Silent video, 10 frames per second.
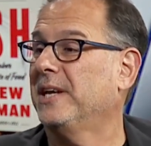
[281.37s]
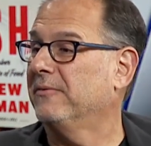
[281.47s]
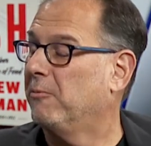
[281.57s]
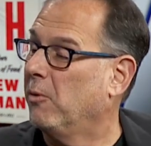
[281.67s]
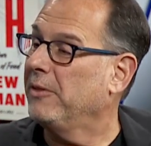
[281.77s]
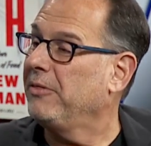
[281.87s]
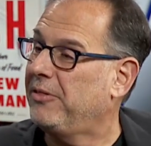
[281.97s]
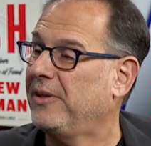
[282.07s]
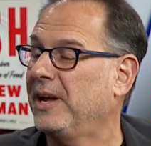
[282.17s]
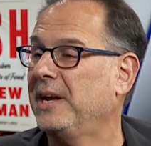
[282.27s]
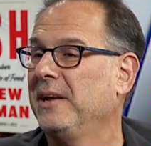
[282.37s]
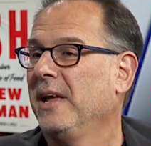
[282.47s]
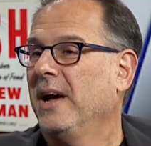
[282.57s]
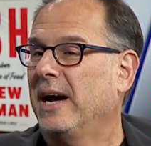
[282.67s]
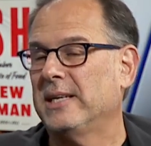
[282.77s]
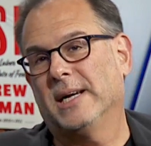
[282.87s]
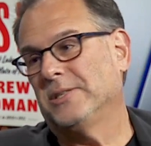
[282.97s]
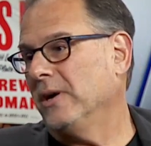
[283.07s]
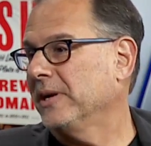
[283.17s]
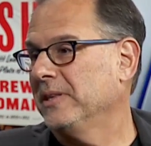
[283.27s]
And if one thing, I, I
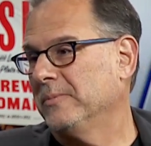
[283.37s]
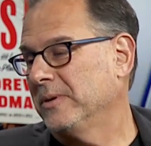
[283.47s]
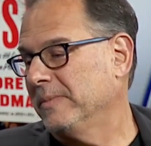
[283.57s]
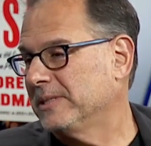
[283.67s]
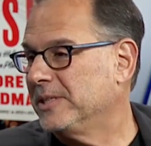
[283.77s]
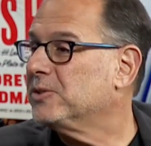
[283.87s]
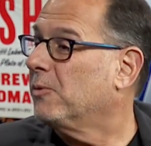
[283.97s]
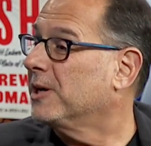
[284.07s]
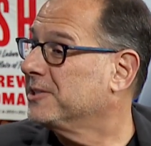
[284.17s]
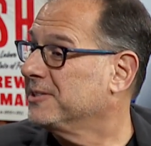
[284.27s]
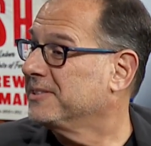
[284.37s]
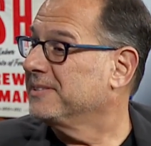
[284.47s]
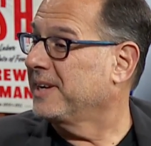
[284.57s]
talk in the book about dishwashers.